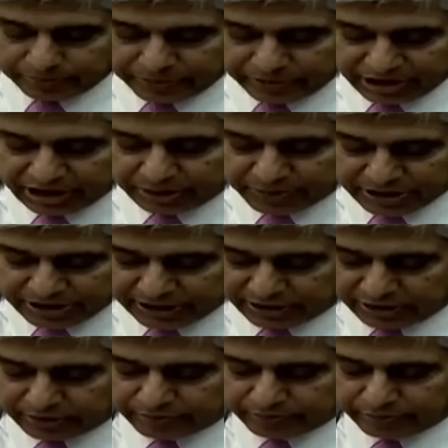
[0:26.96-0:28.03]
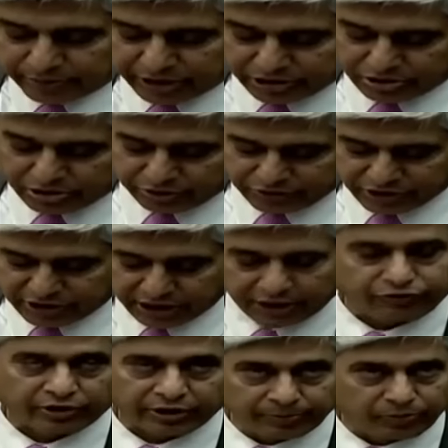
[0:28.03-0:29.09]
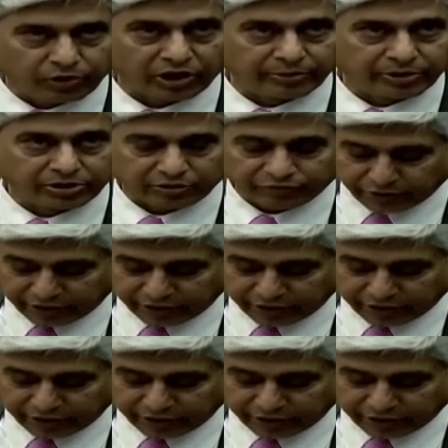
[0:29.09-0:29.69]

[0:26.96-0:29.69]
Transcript: Preeti Patel, Minister of State for Employment of